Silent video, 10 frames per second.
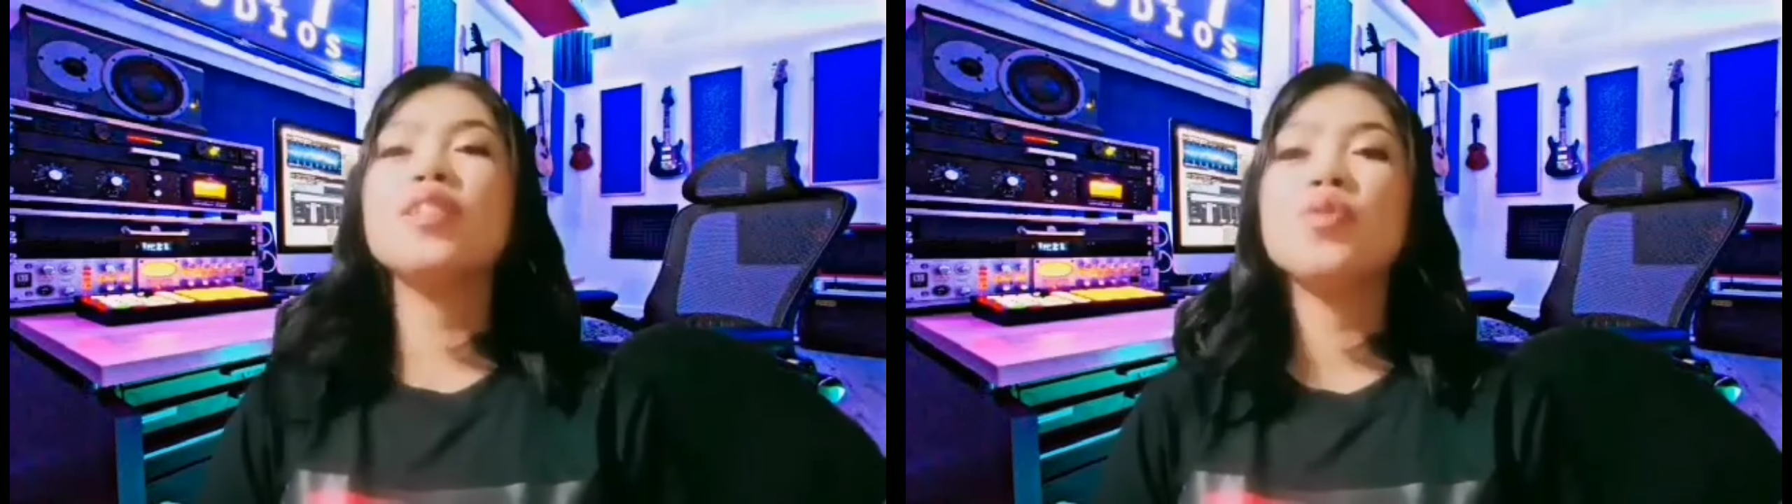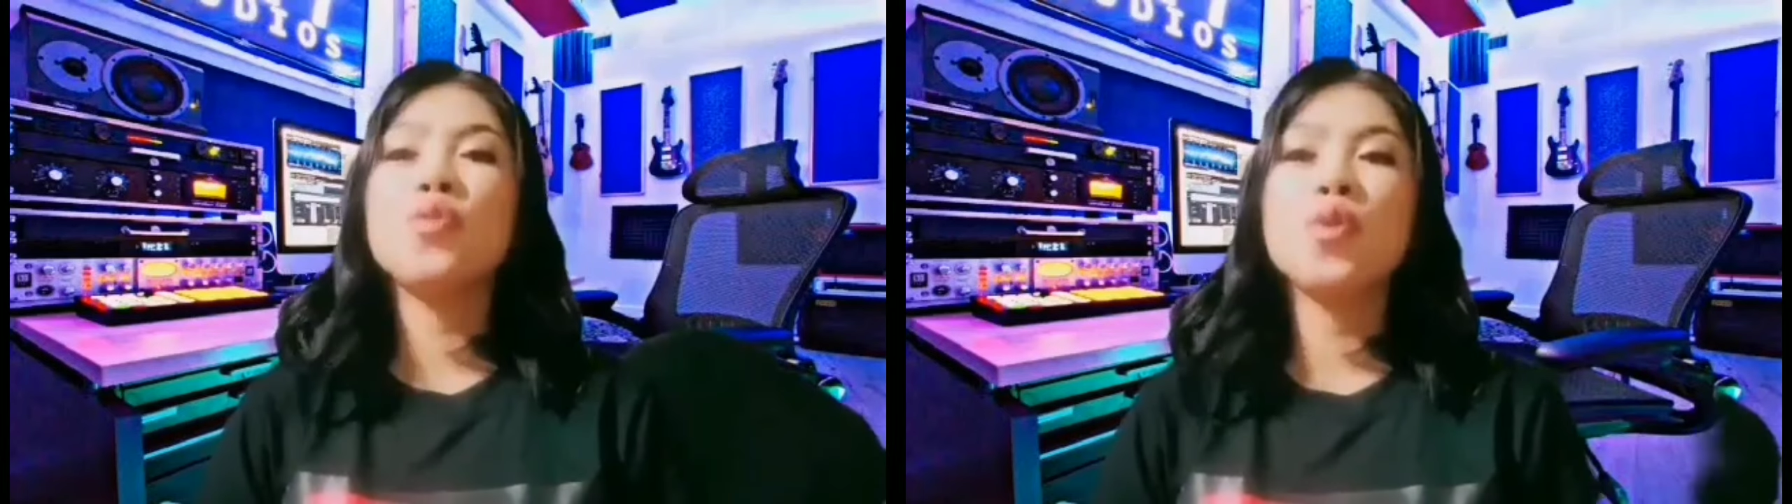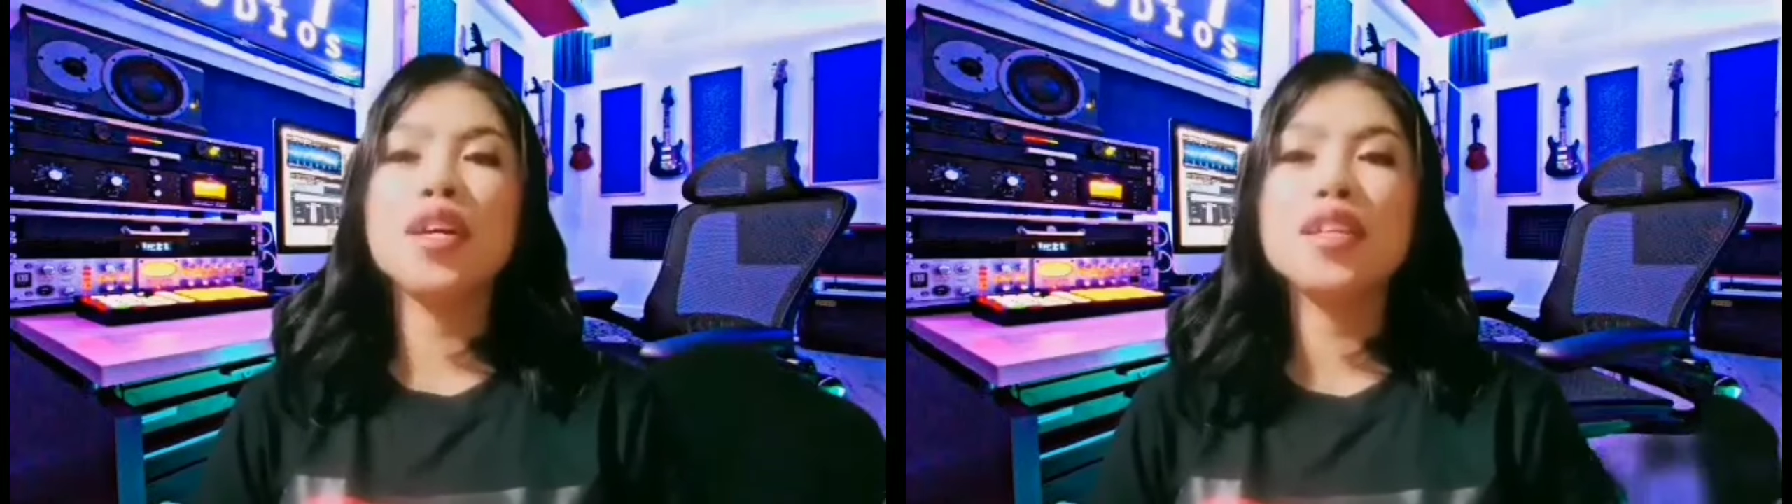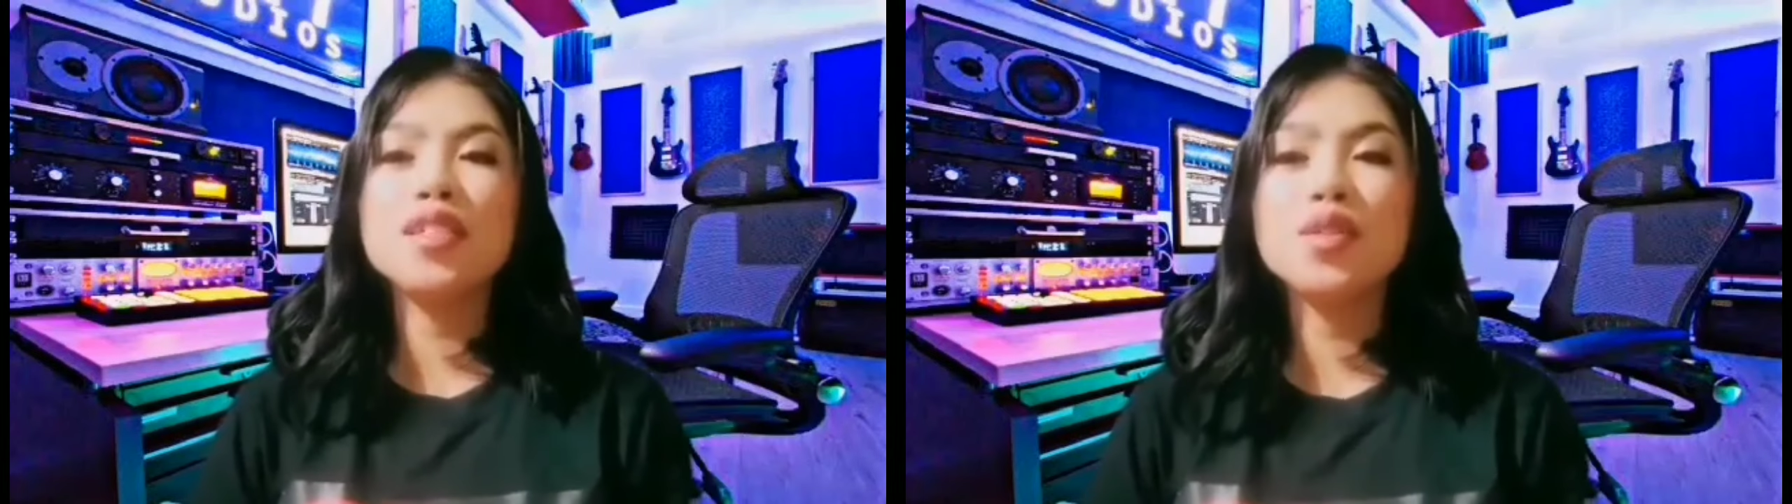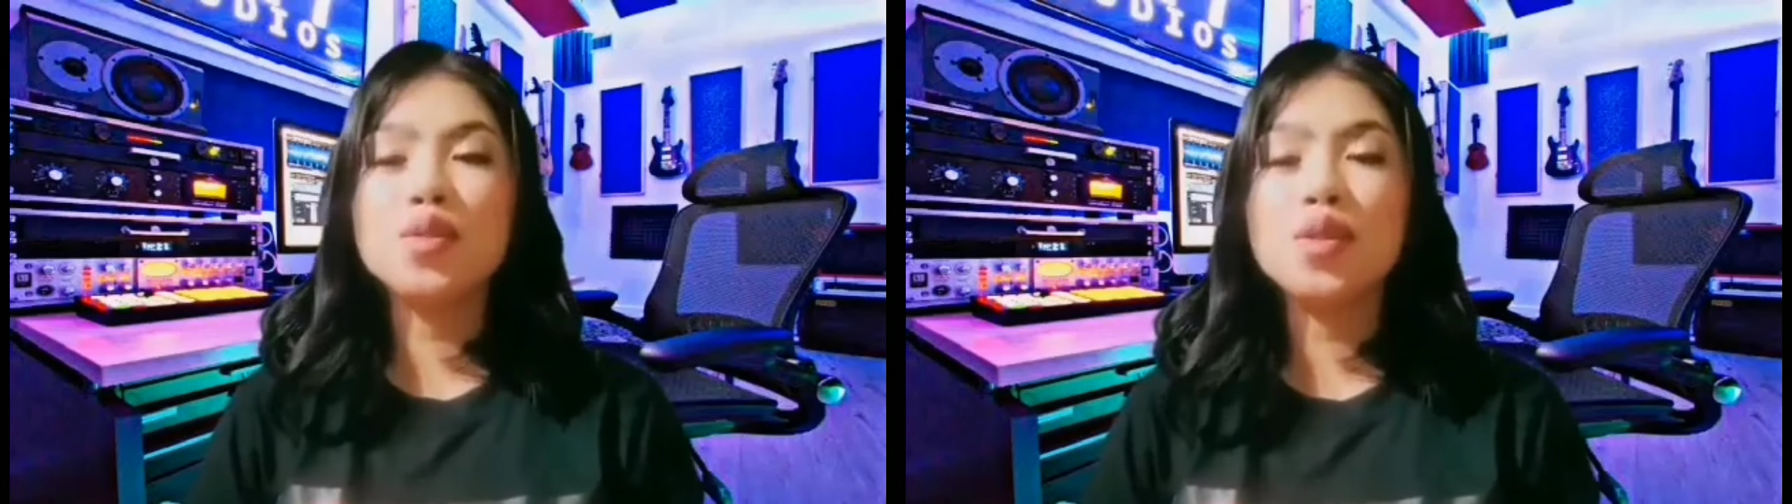want
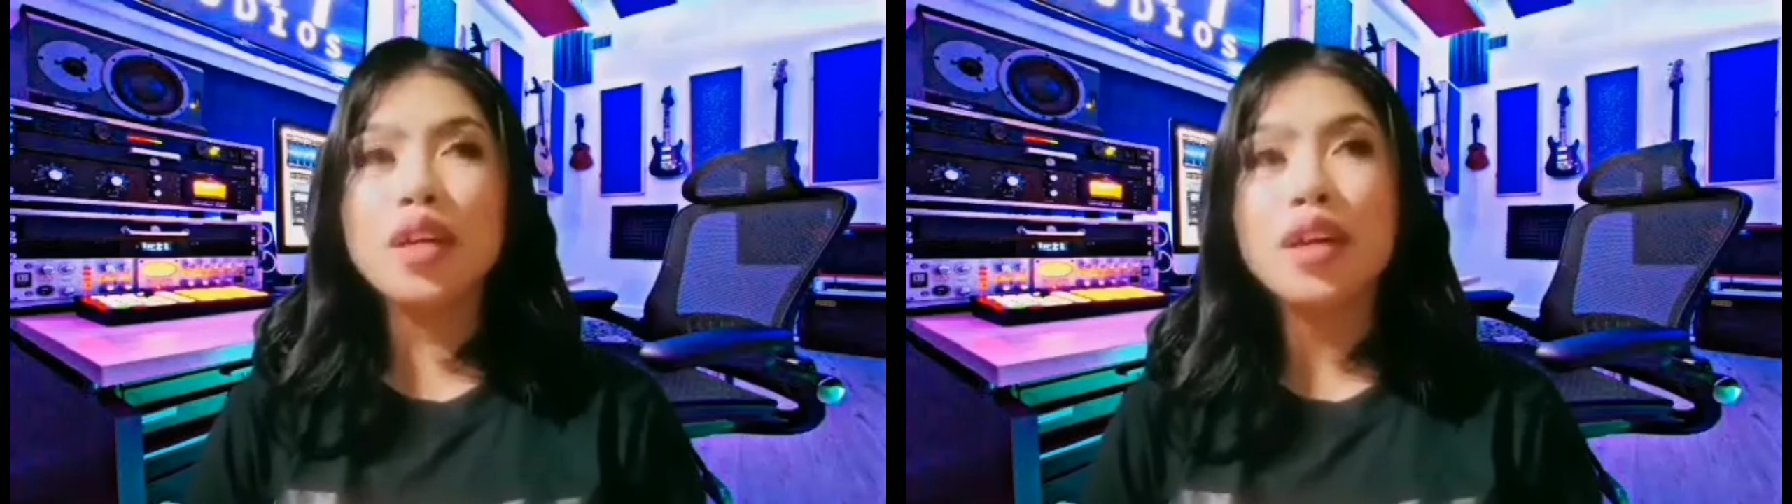to